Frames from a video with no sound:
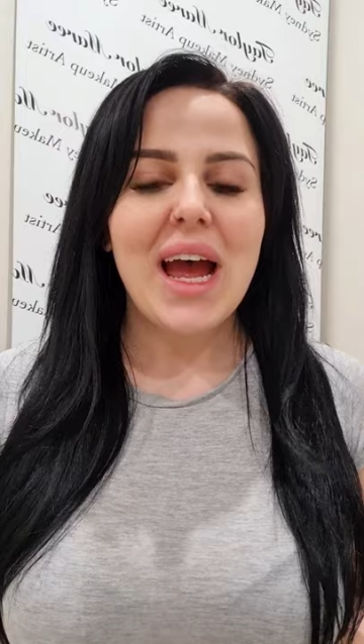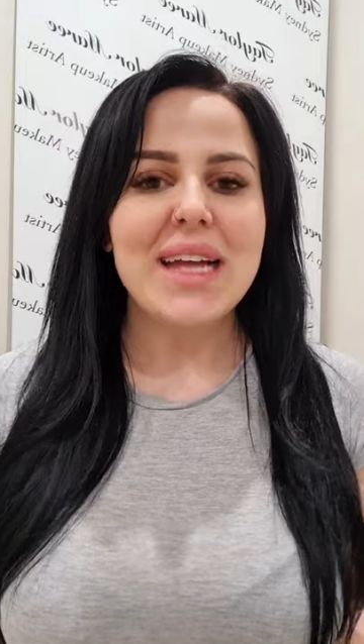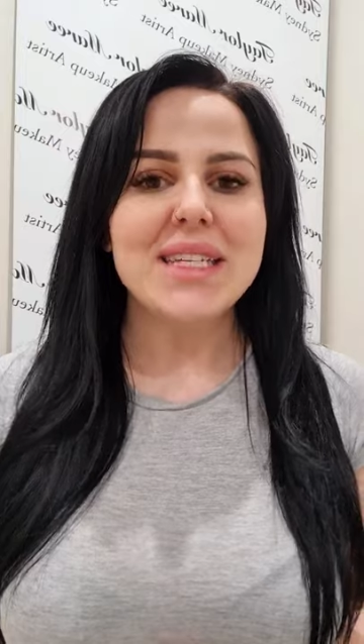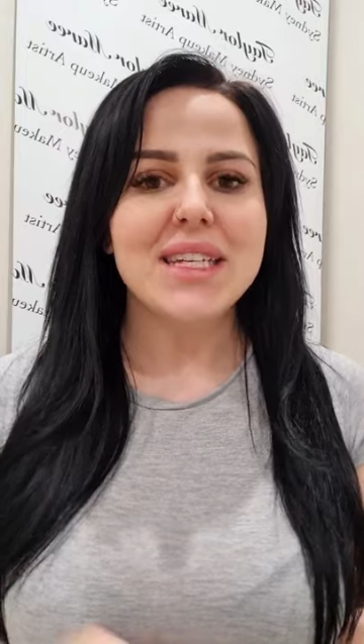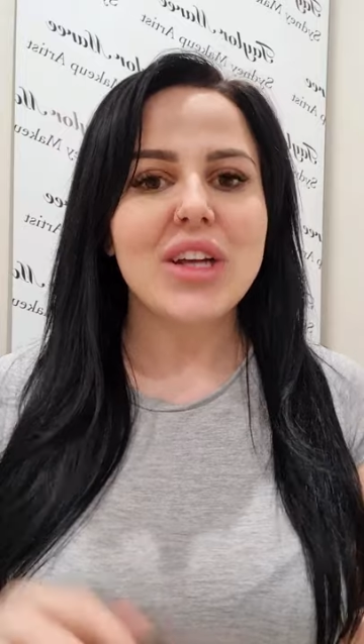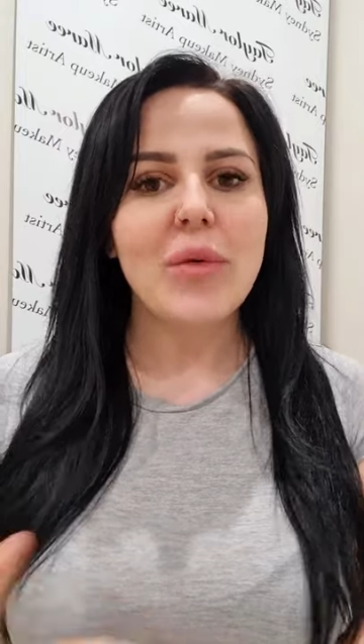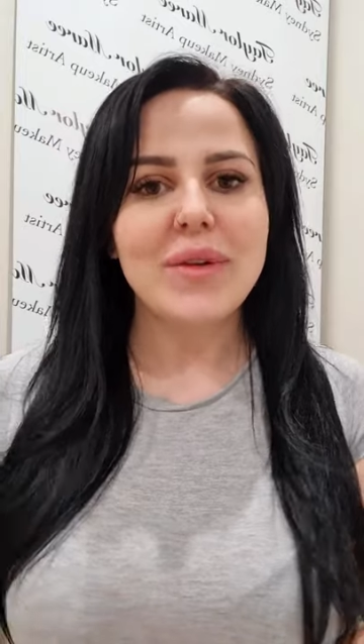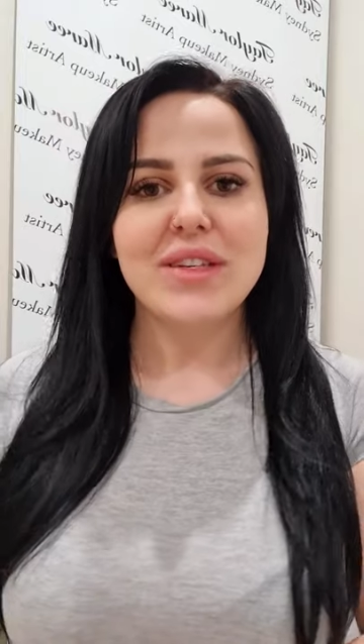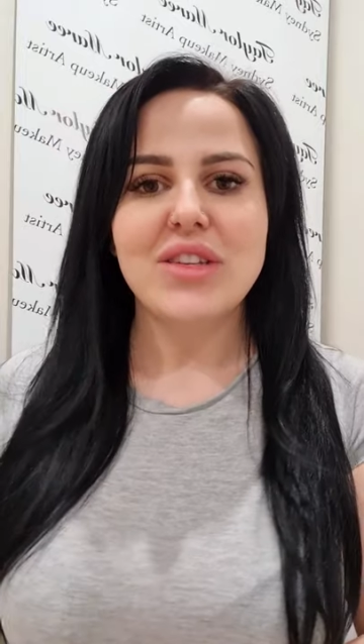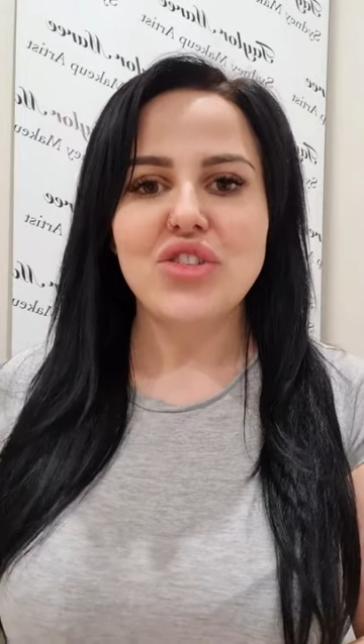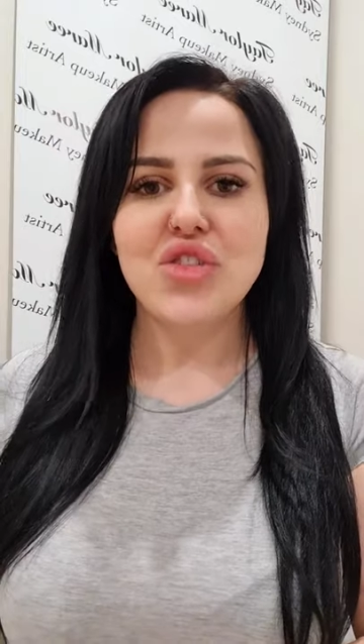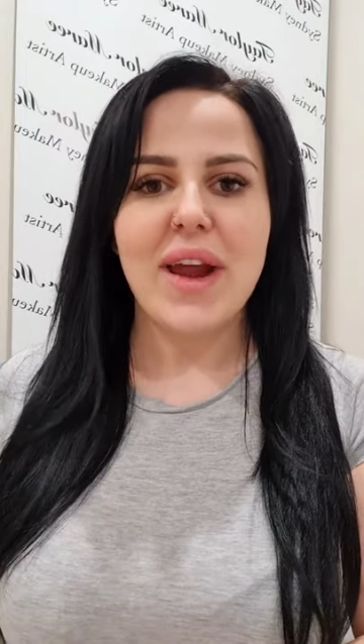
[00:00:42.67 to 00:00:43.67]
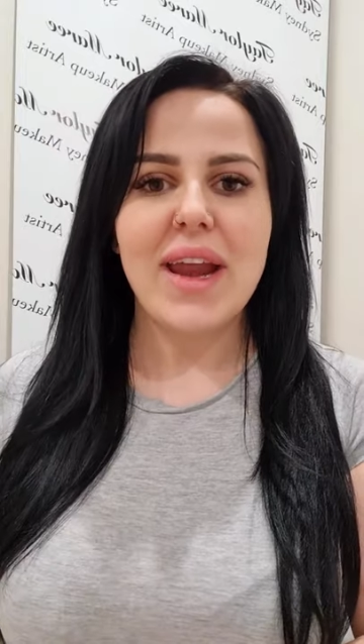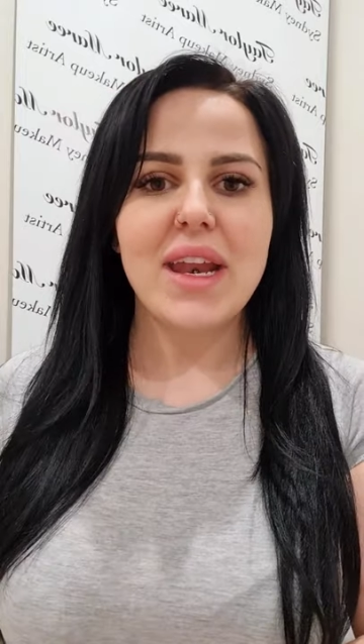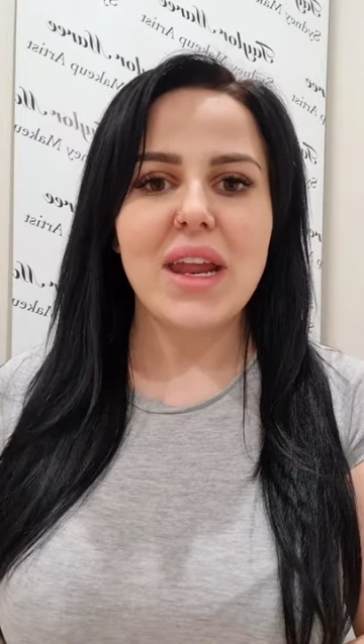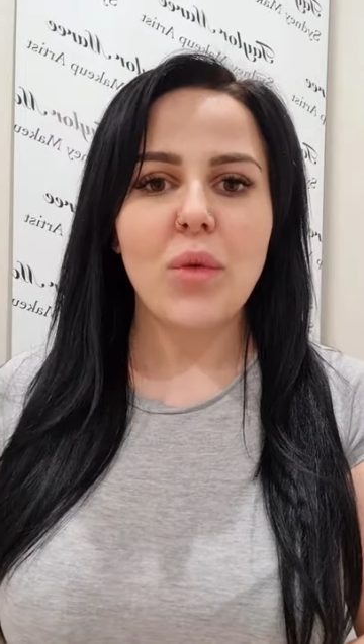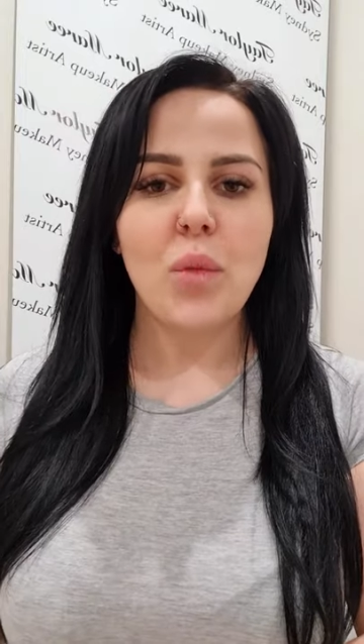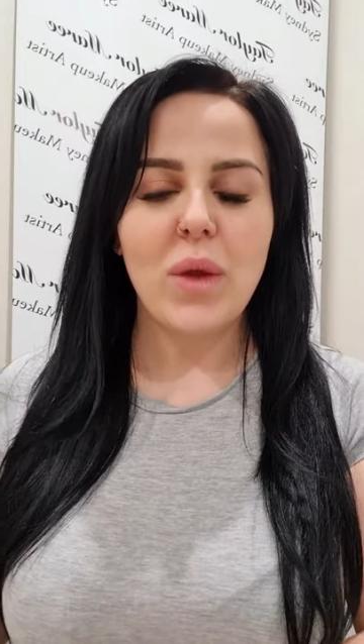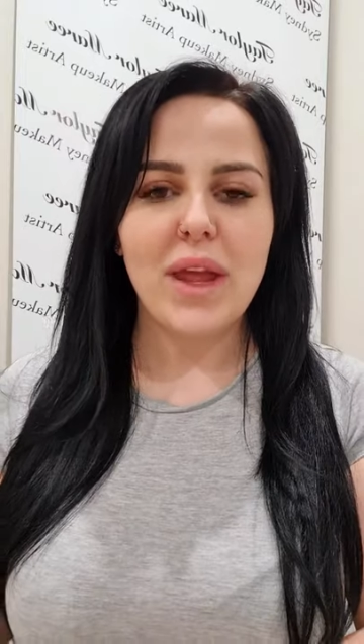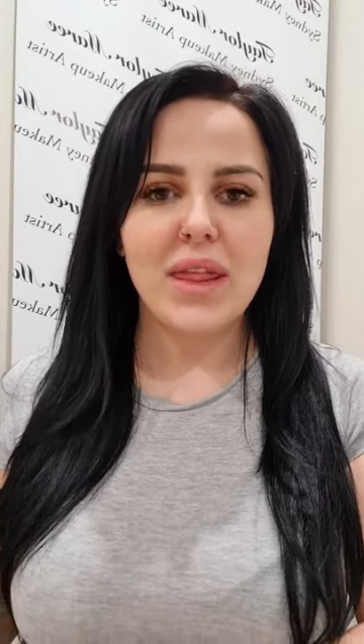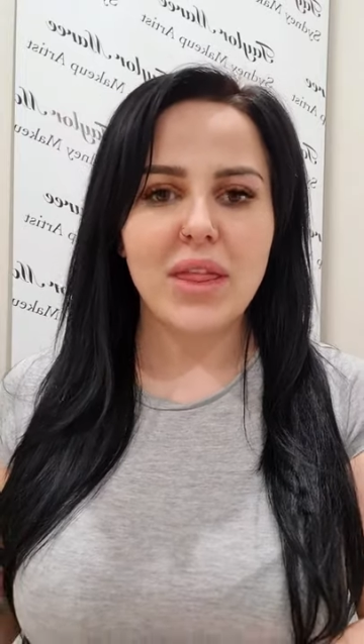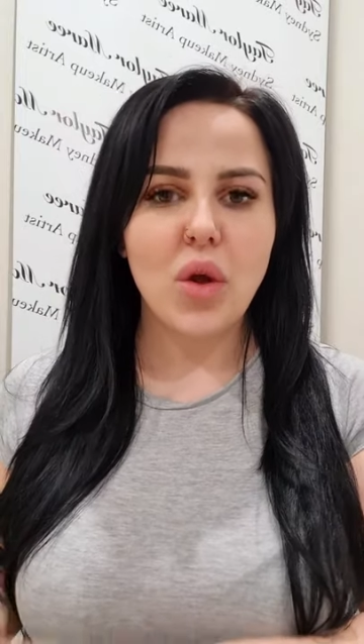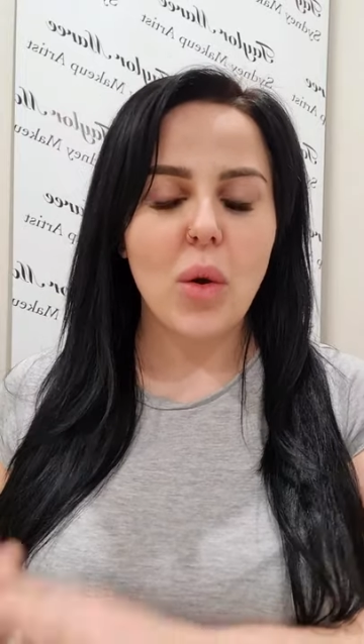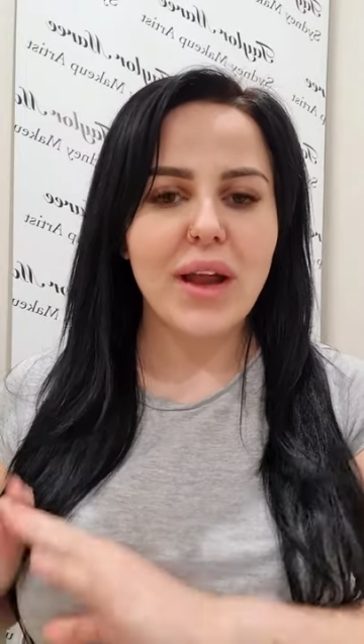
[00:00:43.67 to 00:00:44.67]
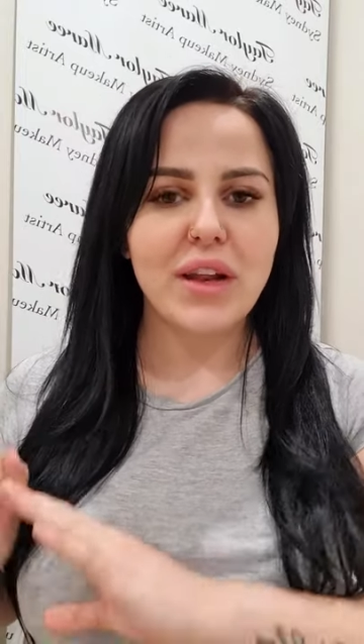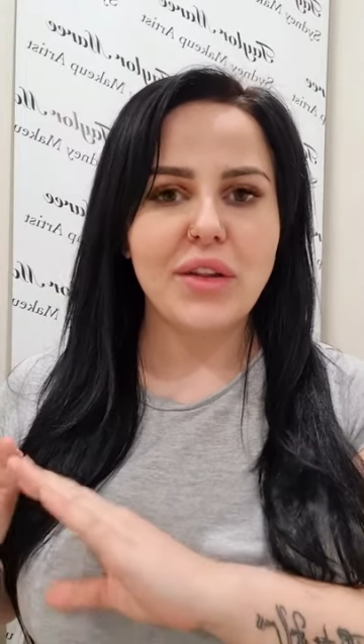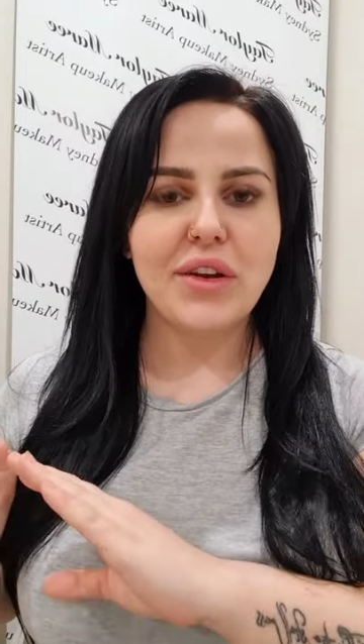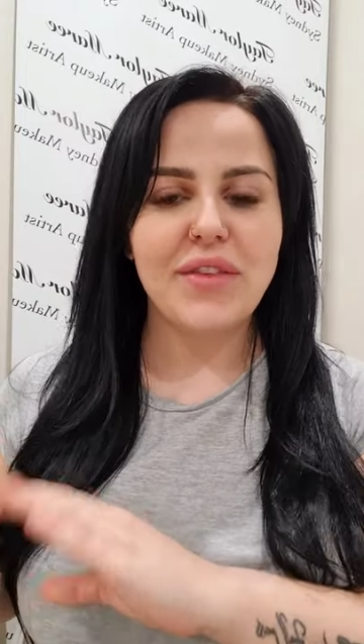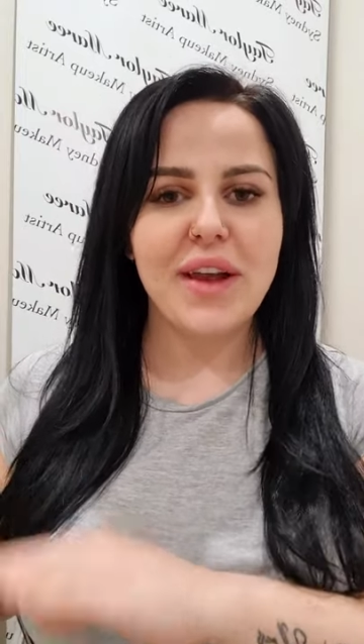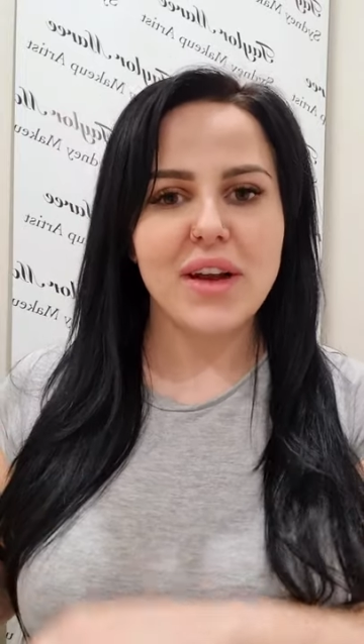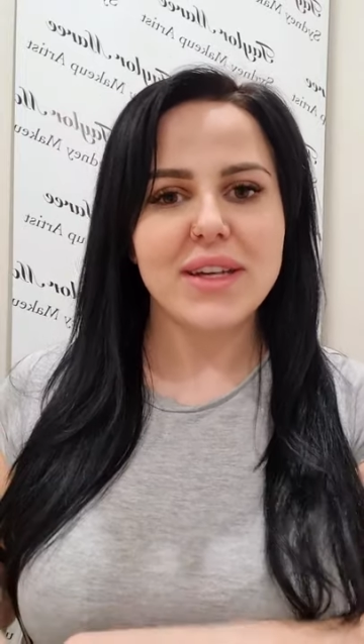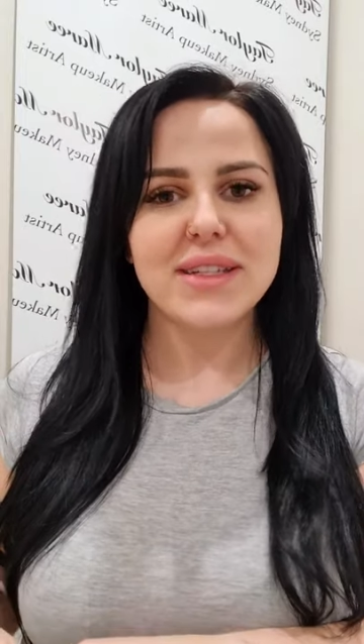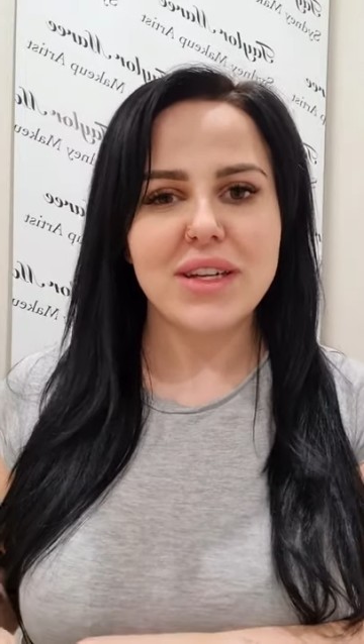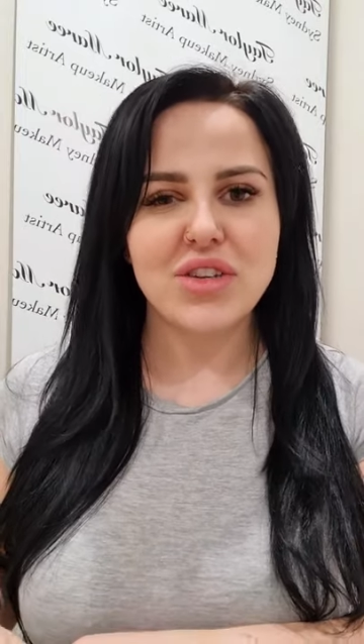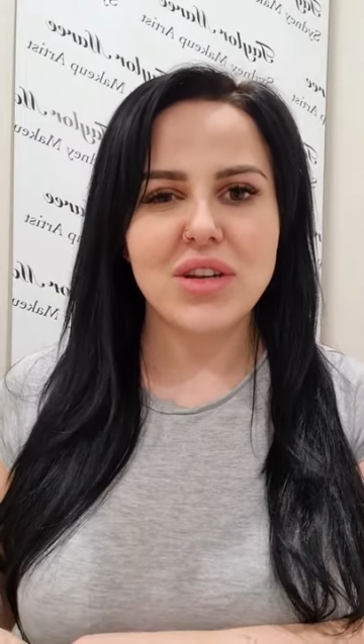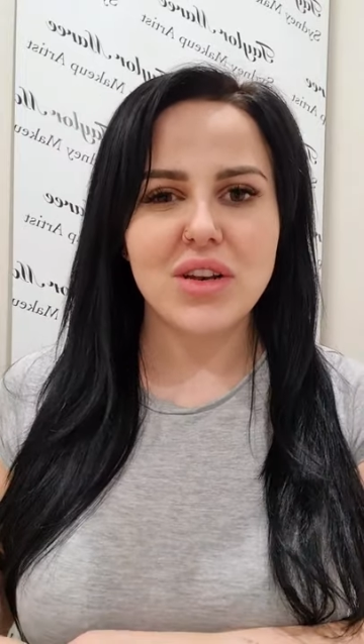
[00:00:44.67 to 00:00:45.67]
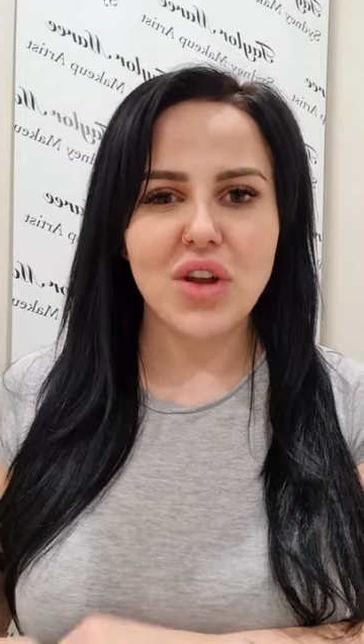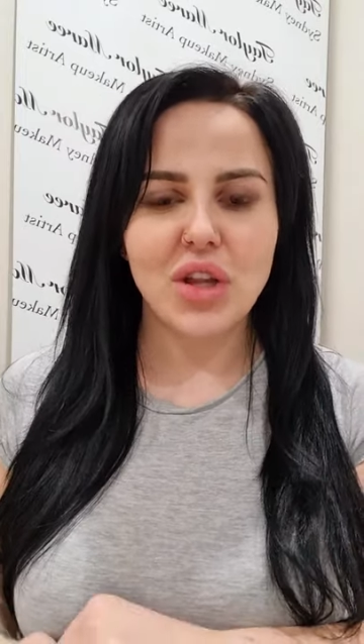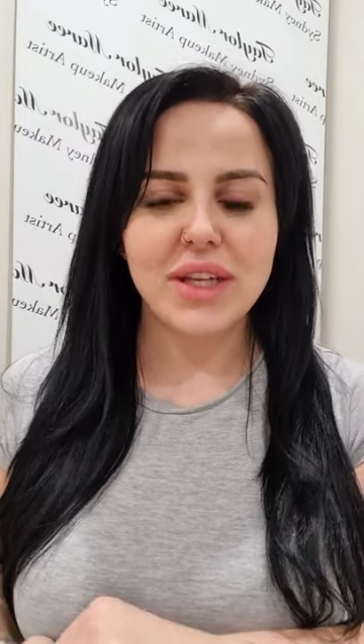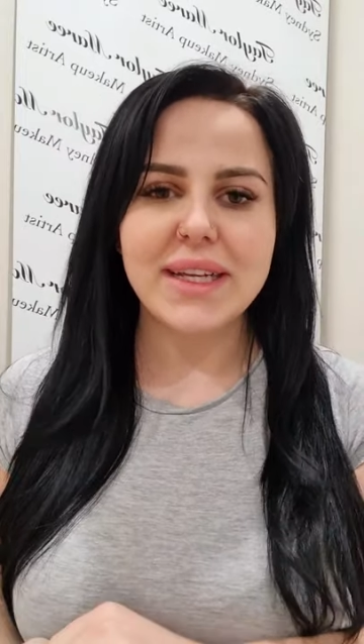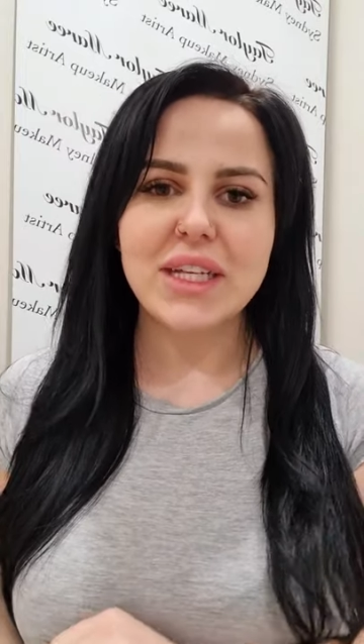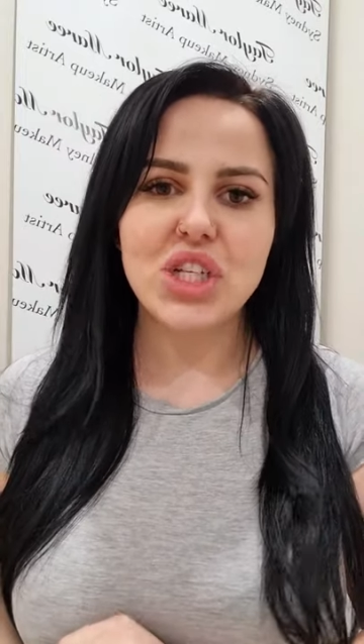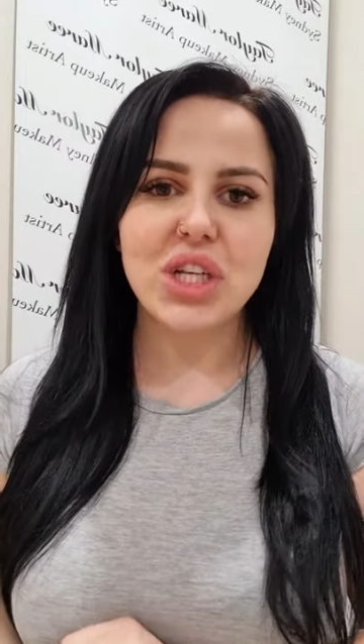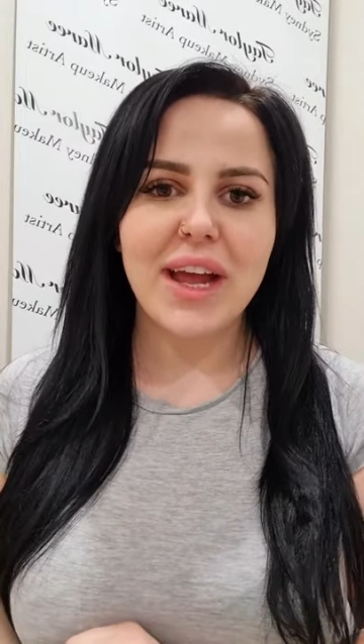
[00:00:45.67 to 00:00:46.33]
I did go into the training with quite a lot of hair extension knowledge.